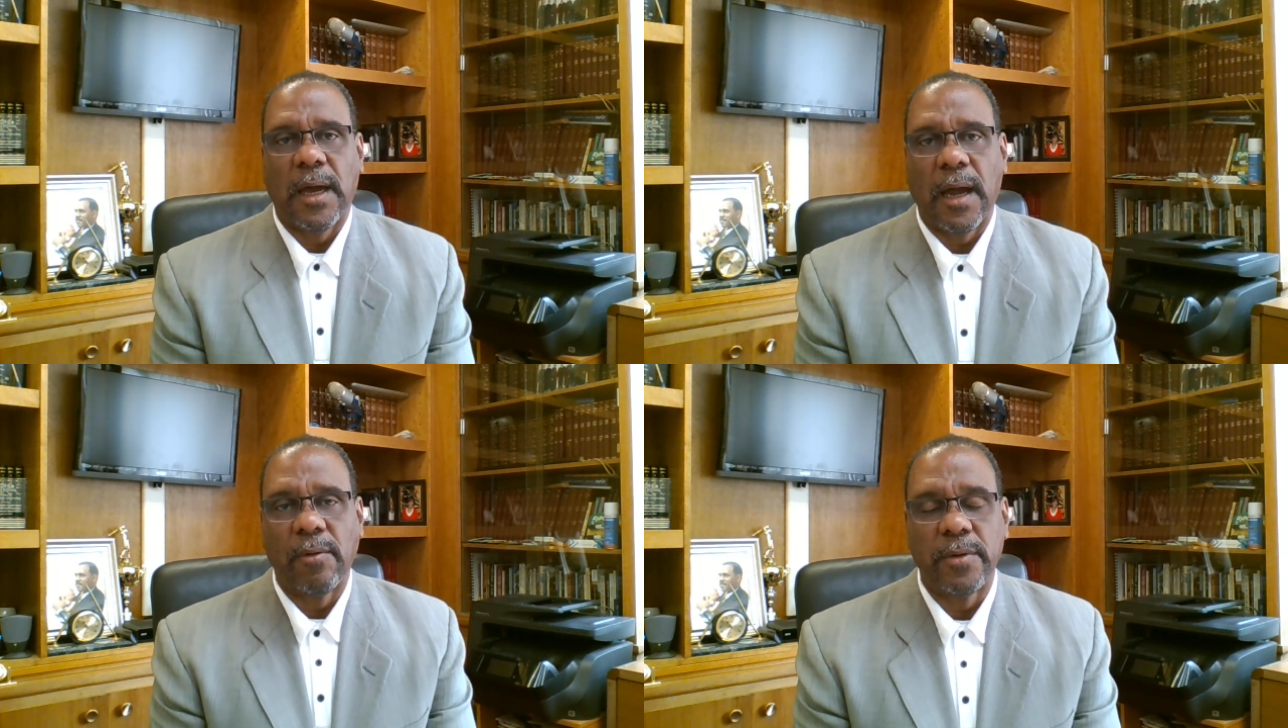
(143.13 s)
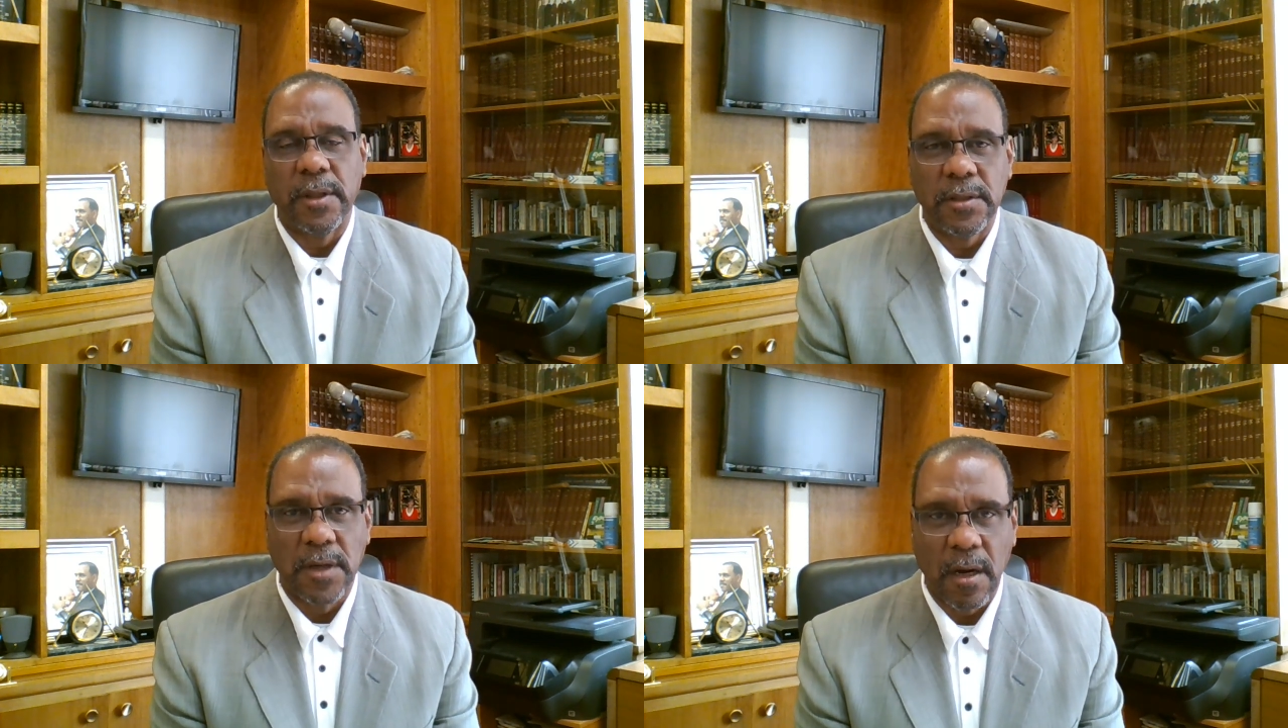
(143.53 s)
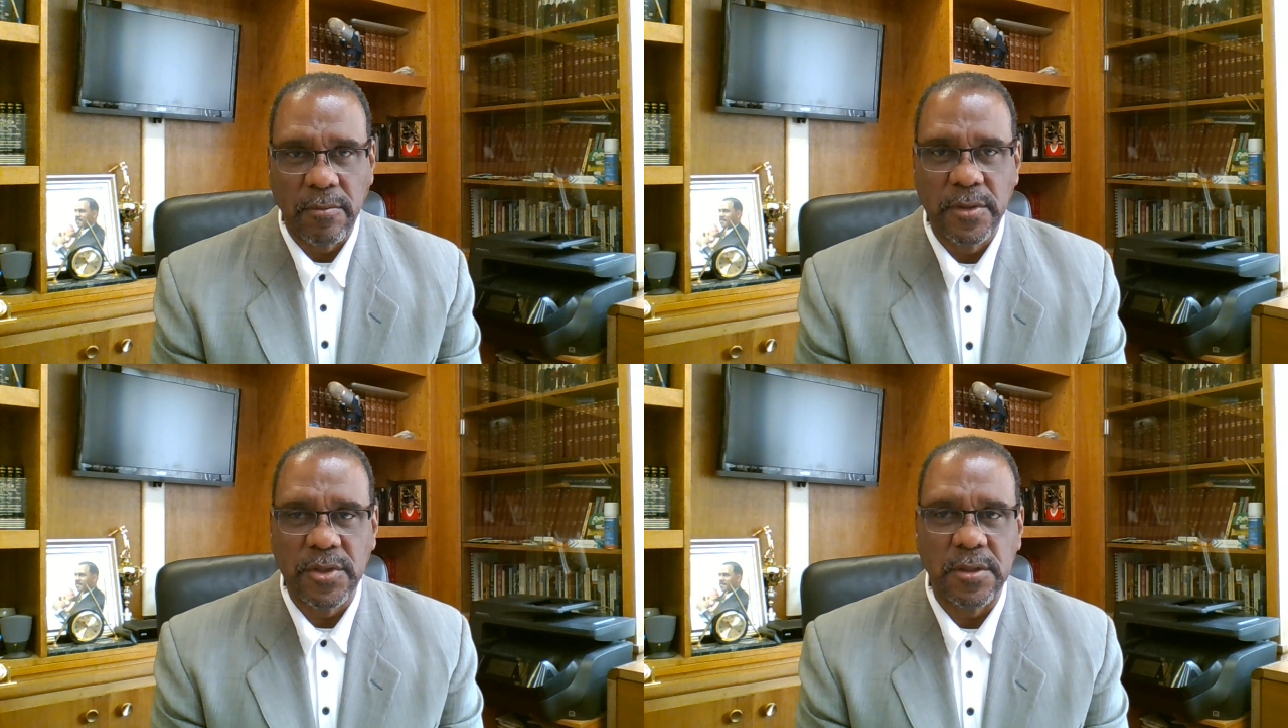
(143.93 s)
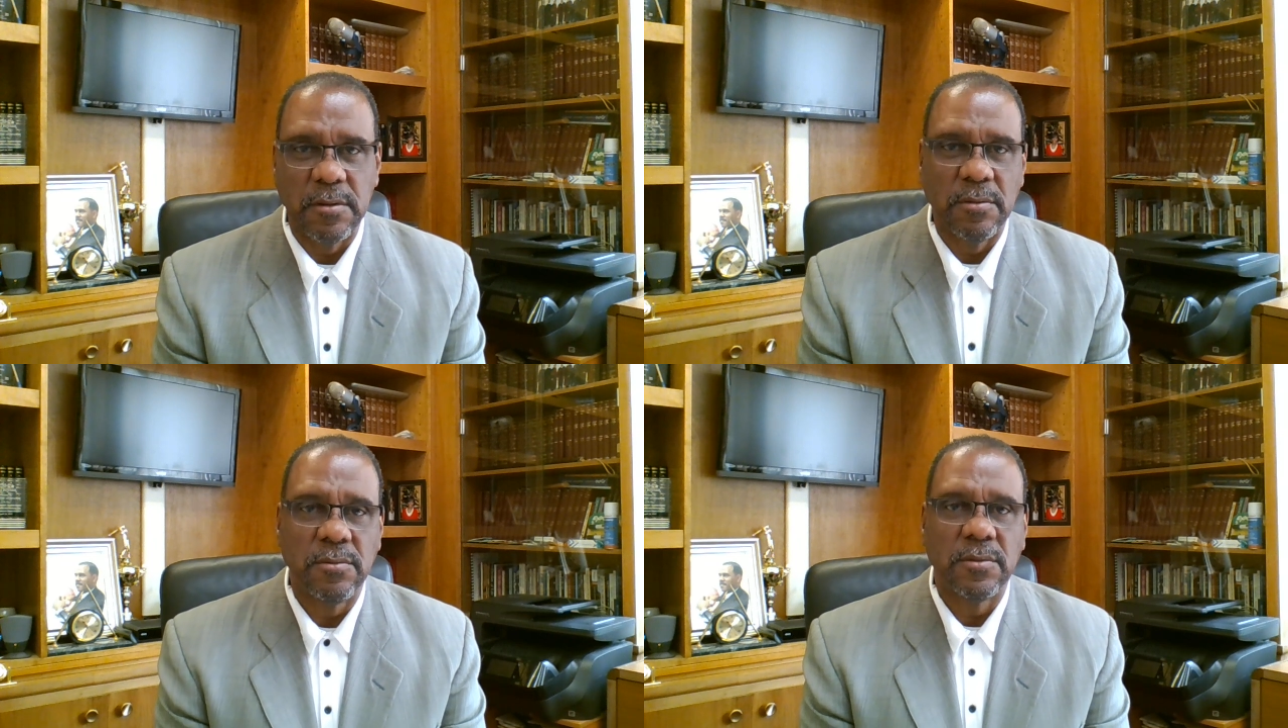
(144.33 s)
I want to encourage
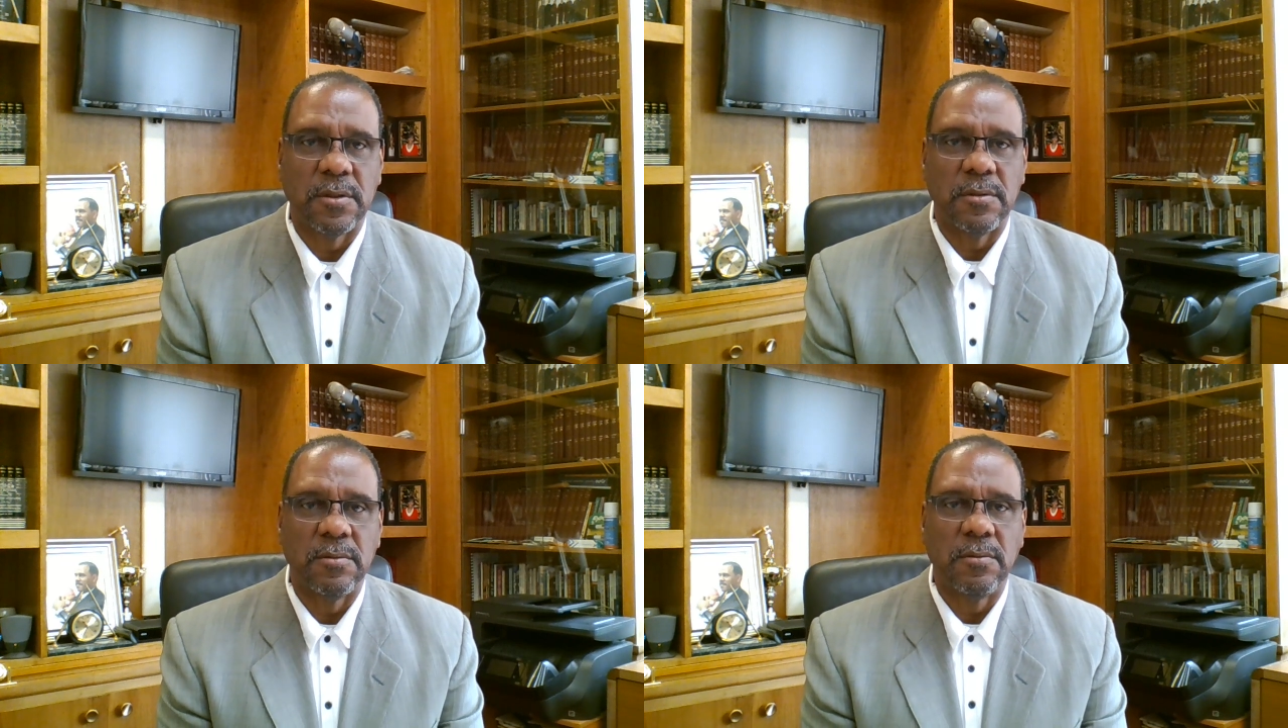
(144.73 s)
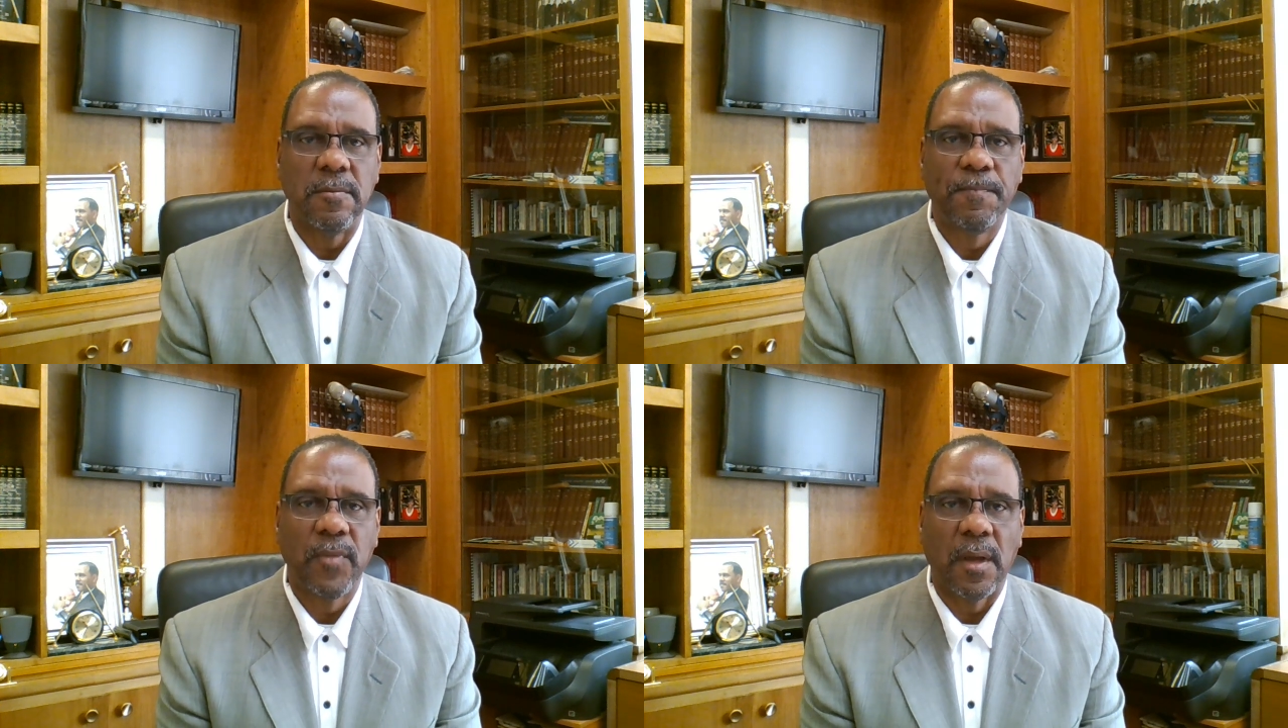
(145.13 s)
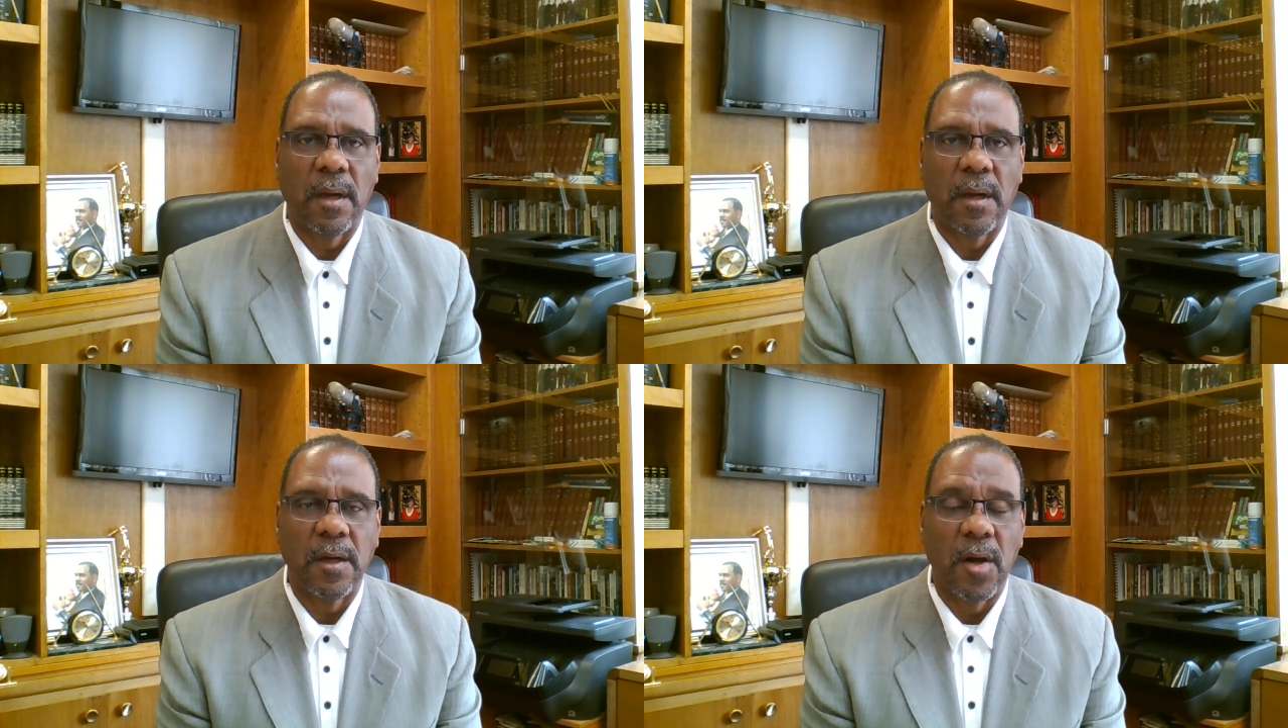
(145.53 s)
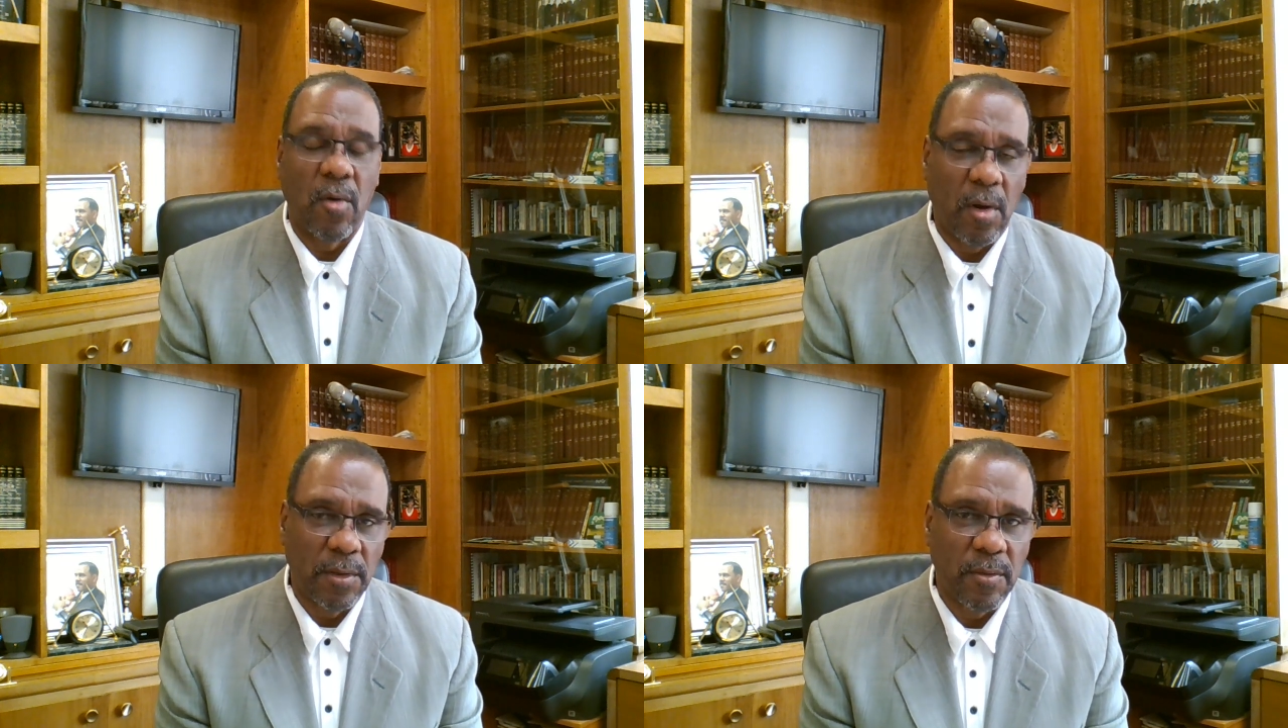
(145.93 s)
you to
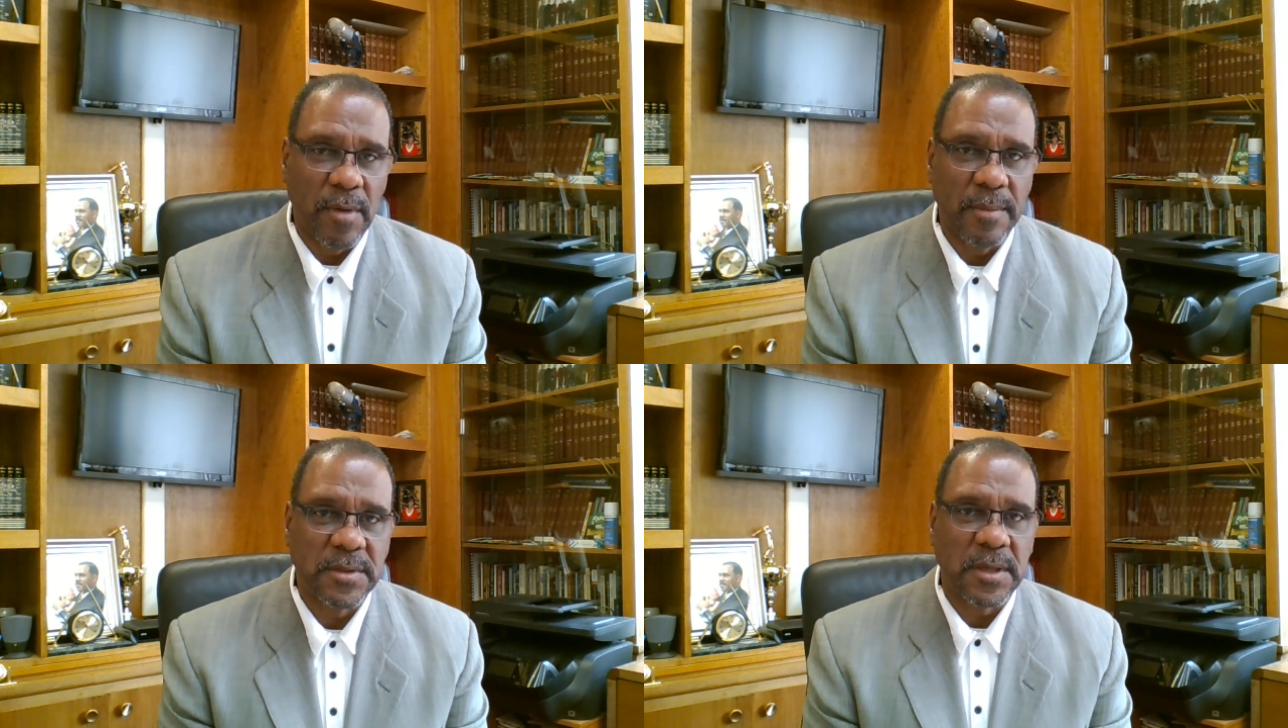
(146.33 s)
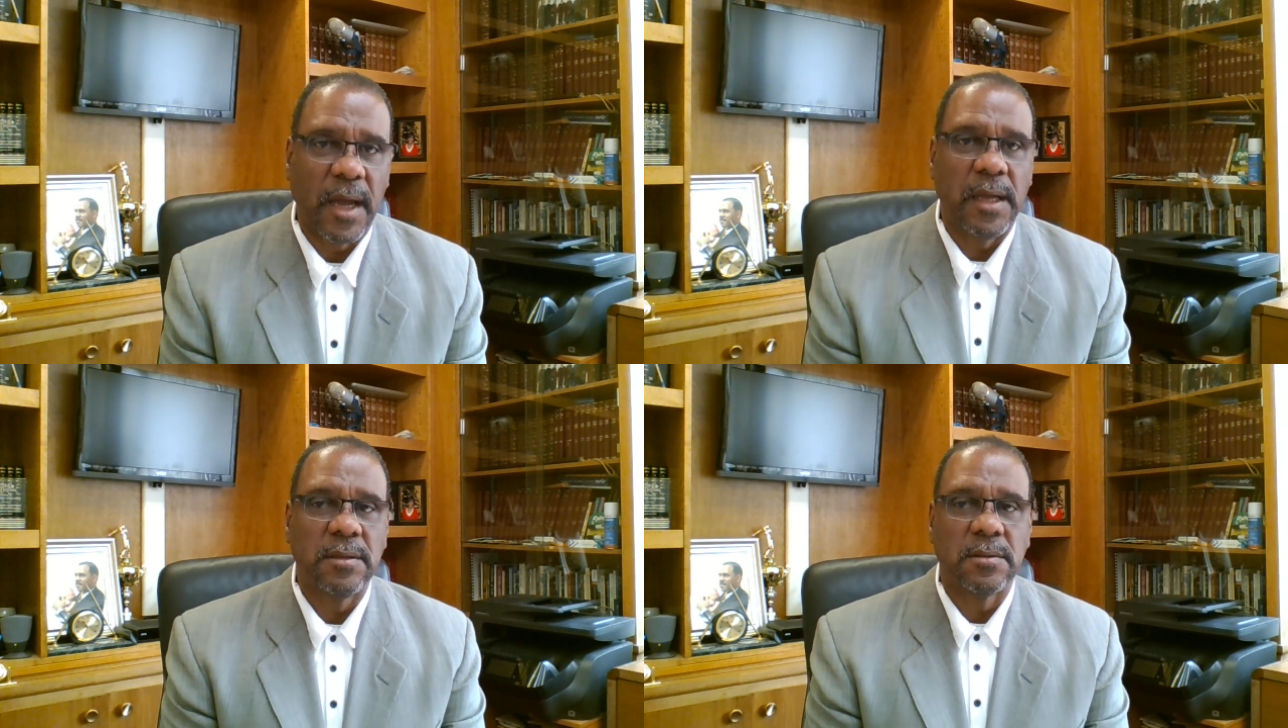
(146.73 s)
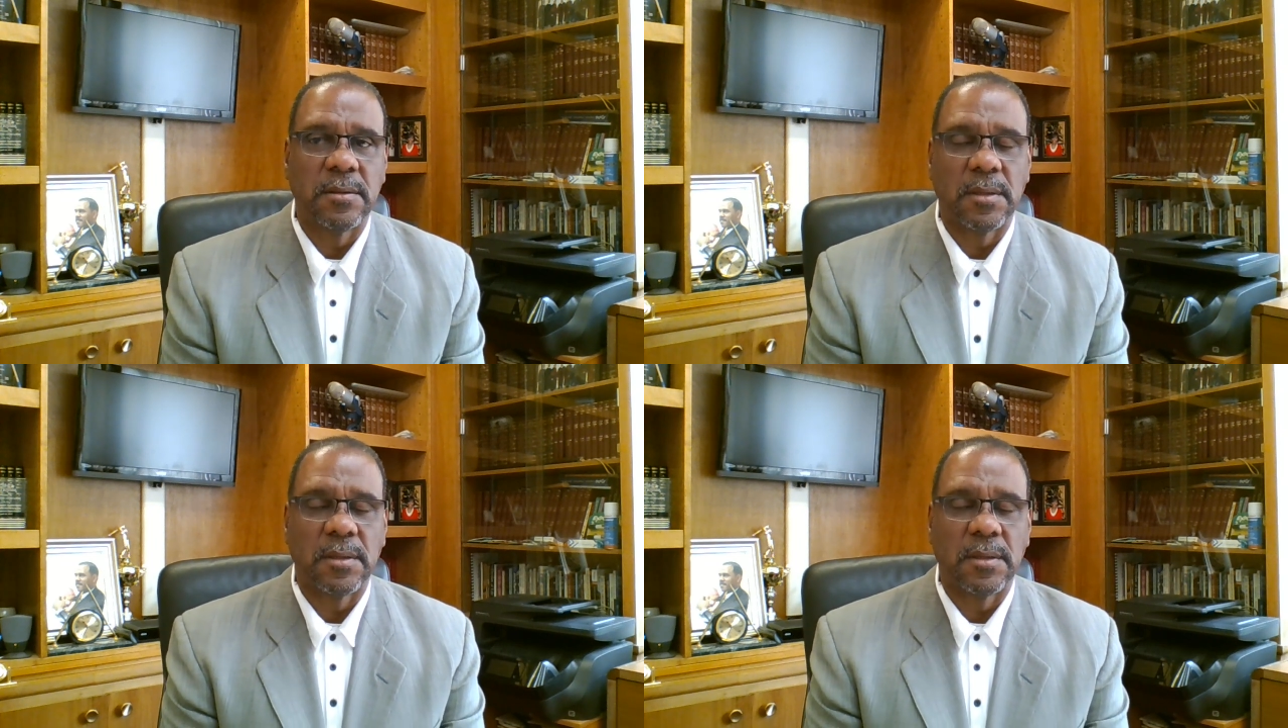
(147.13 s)
go on the website,